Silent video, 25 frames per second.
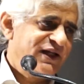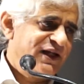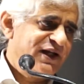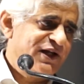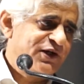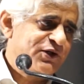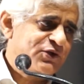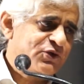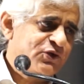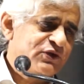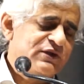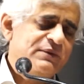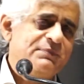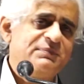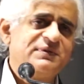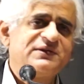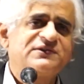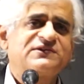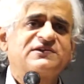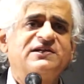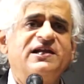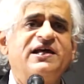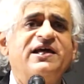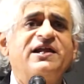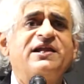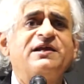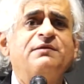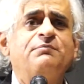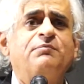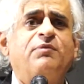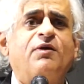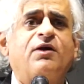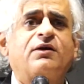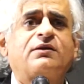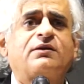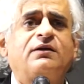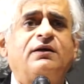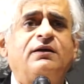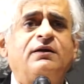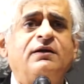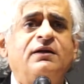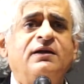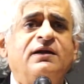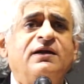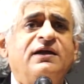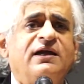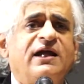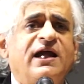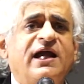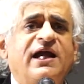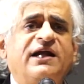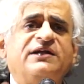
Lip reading: into the Bisleri bottle